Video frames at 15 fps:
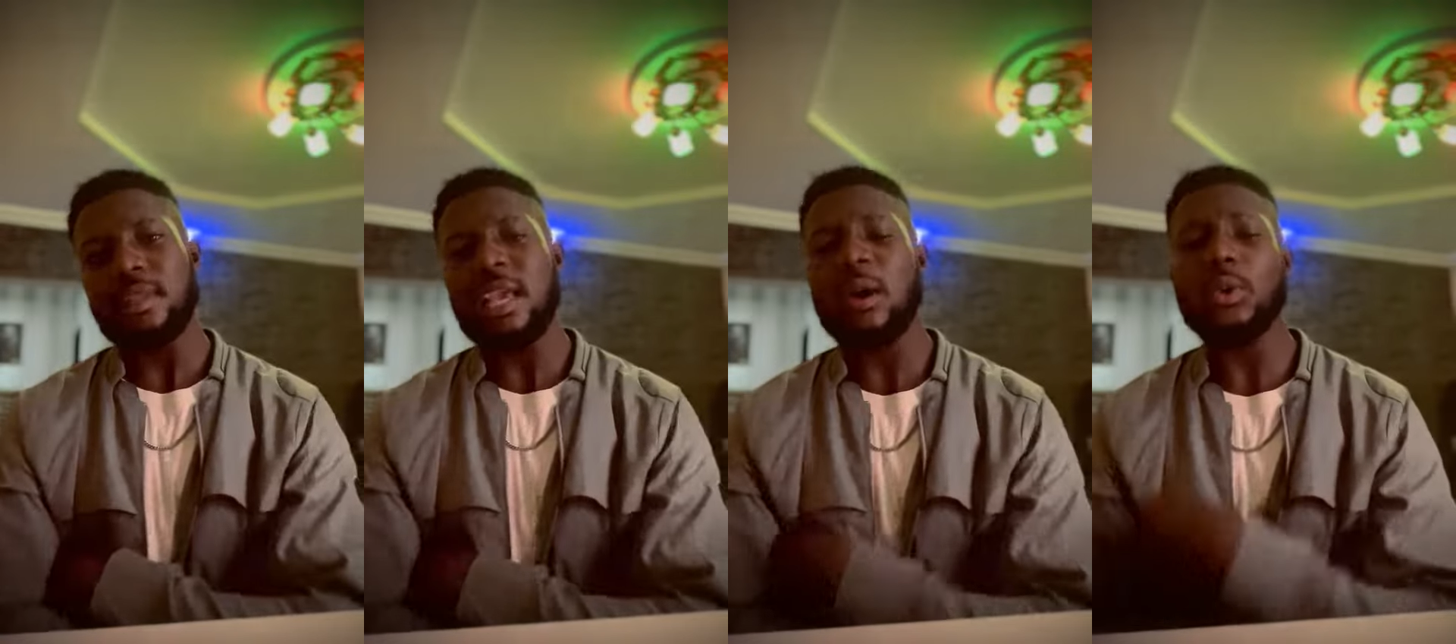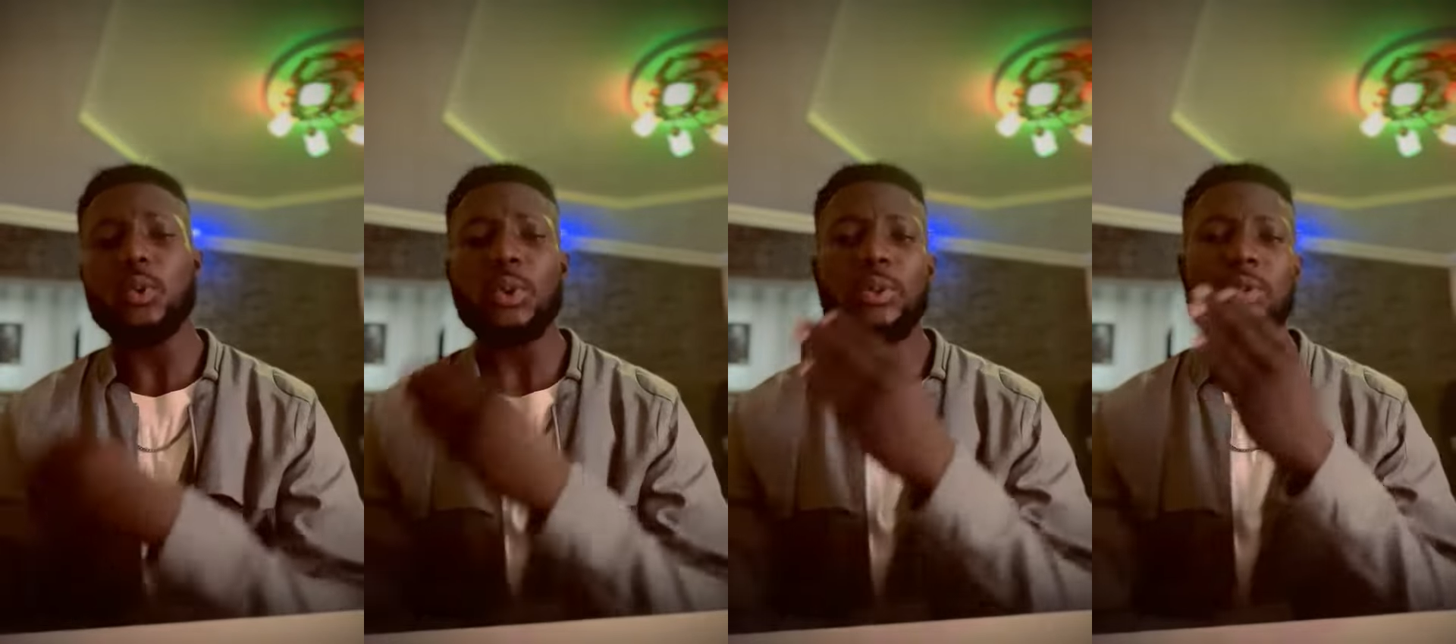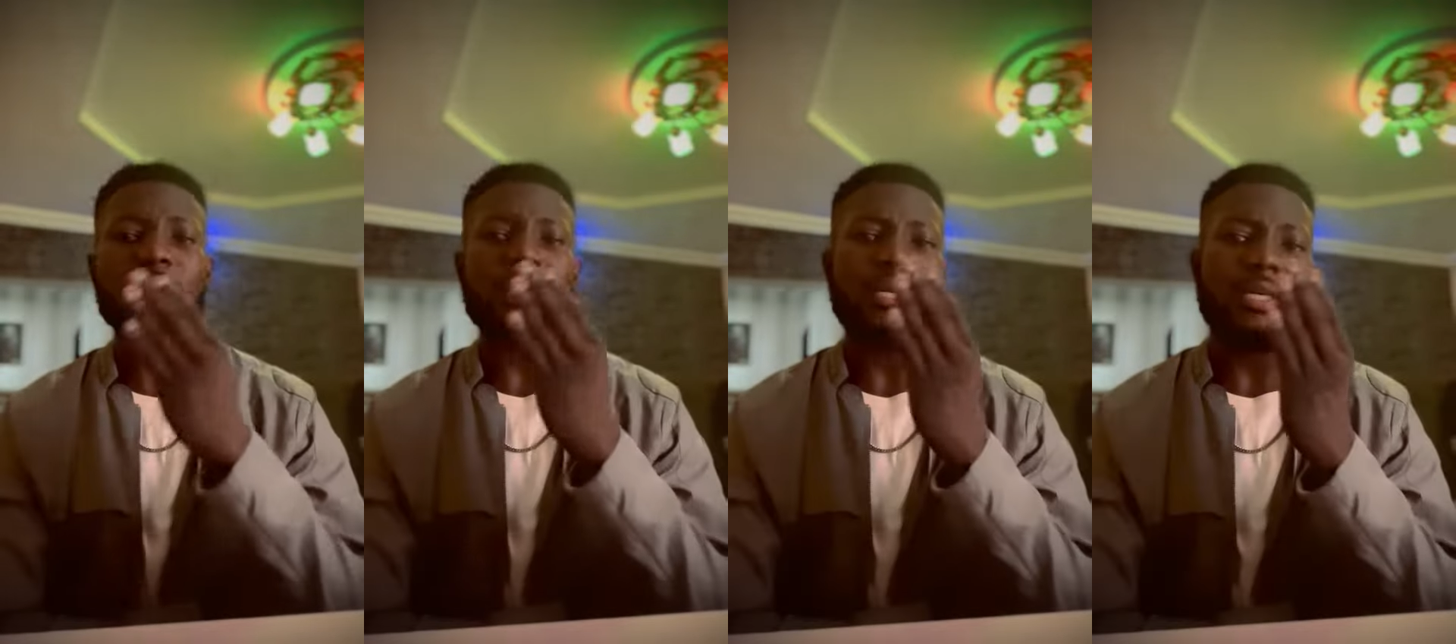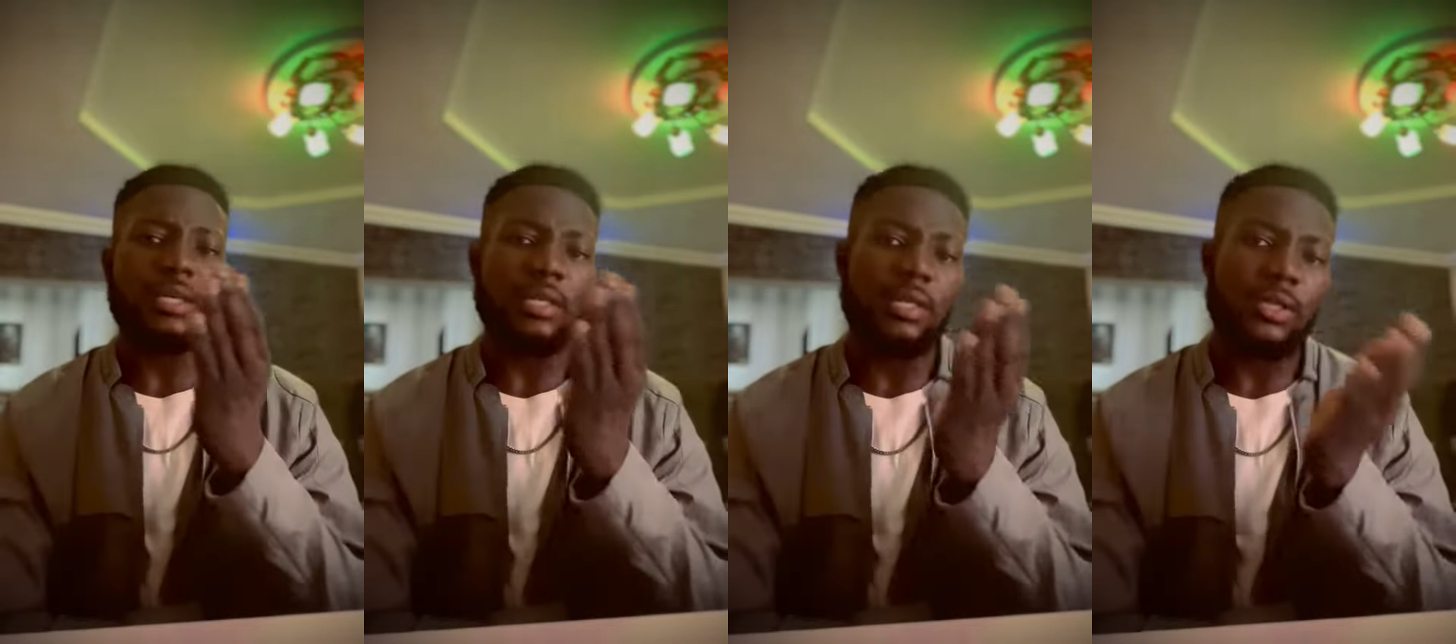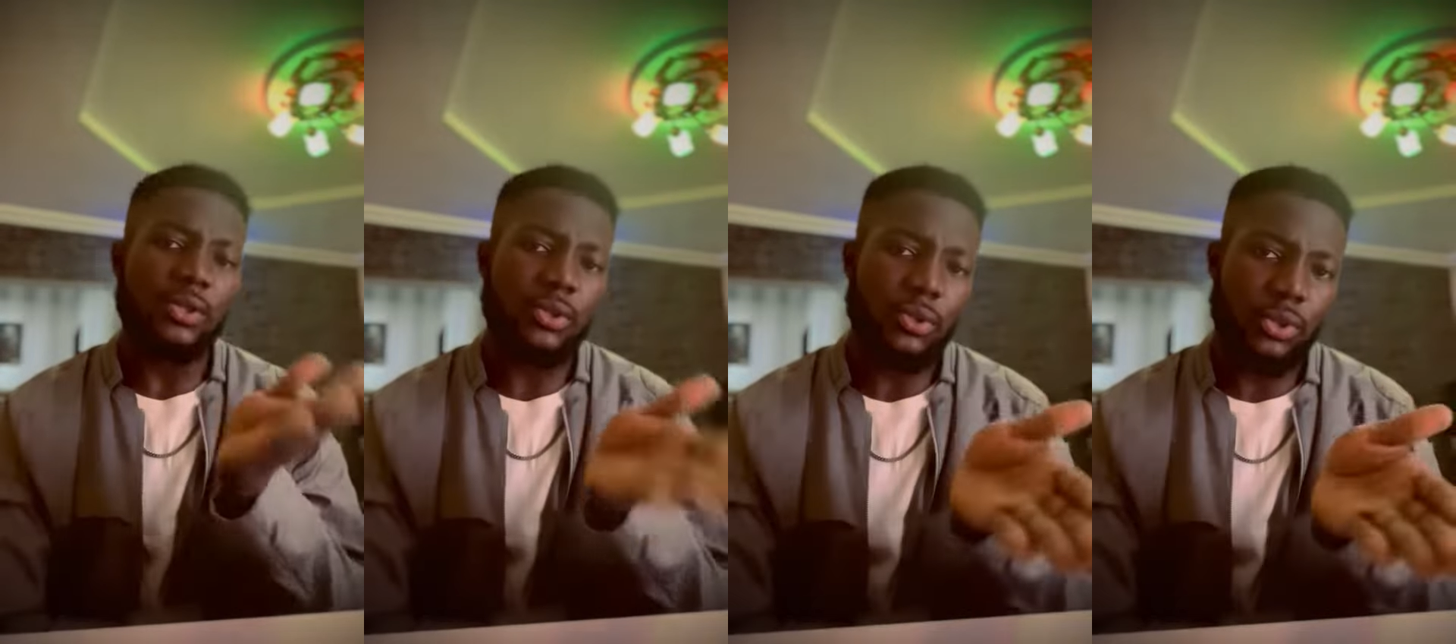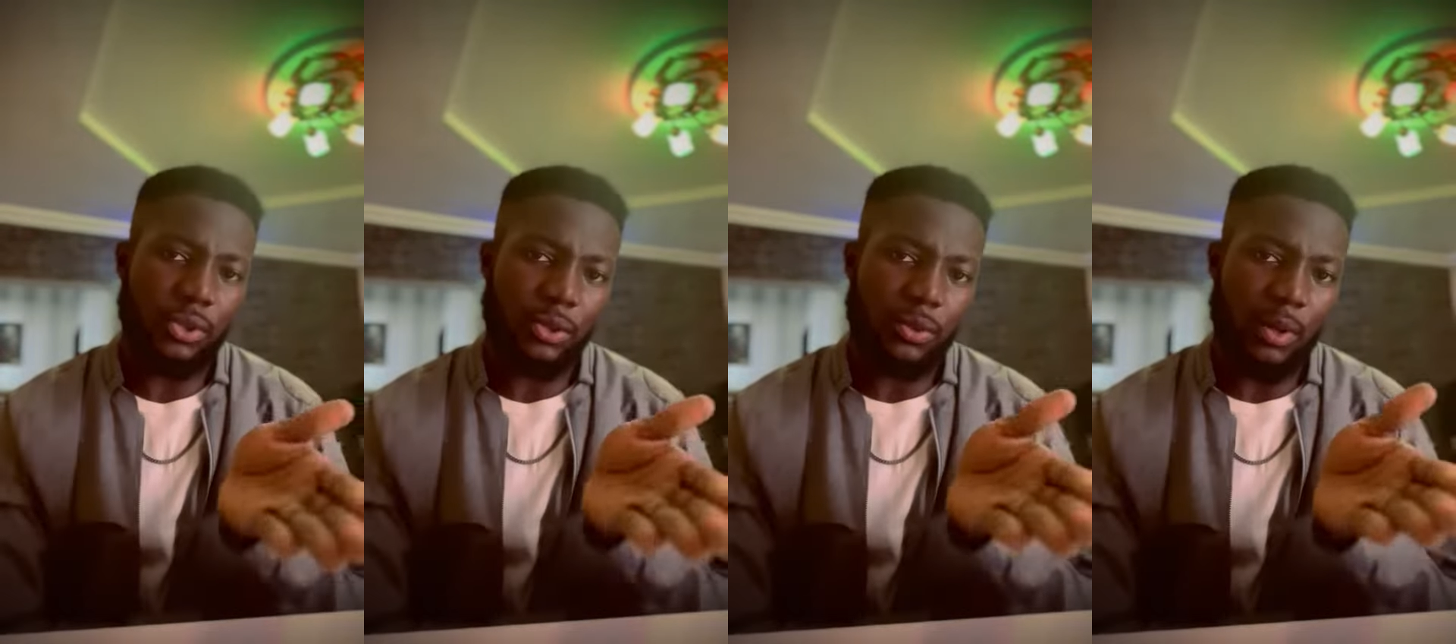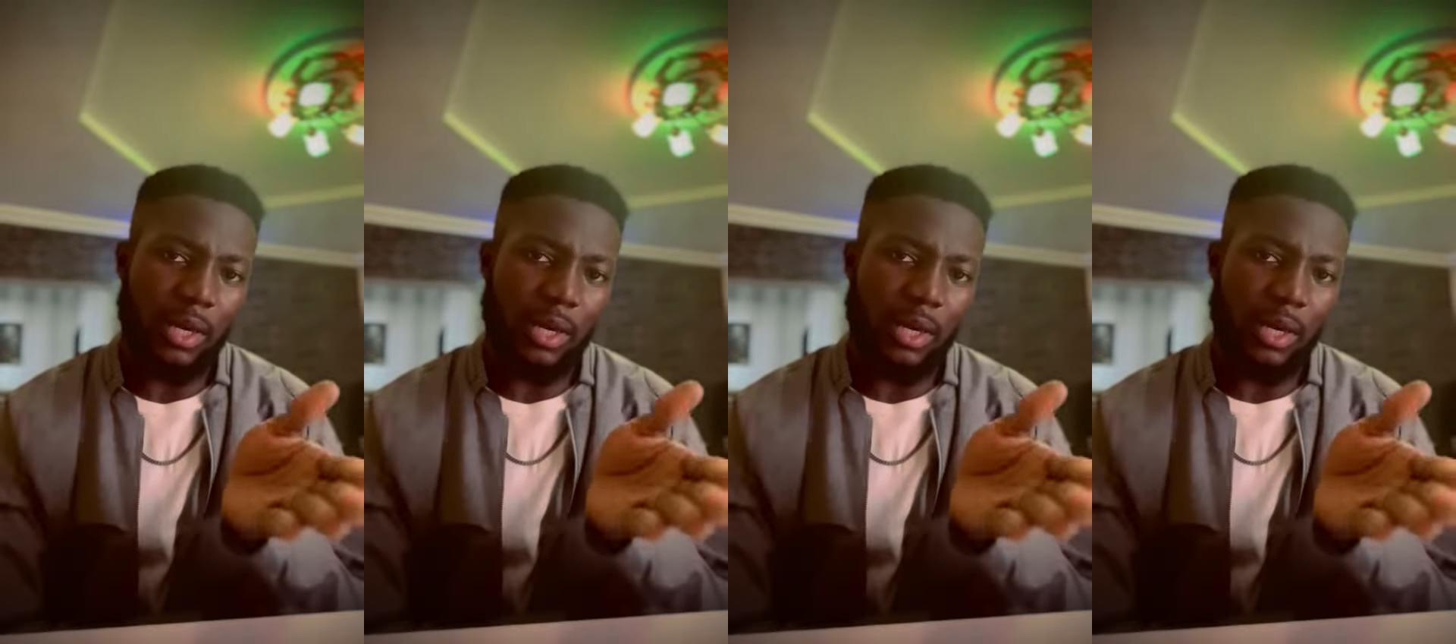I was working in a studio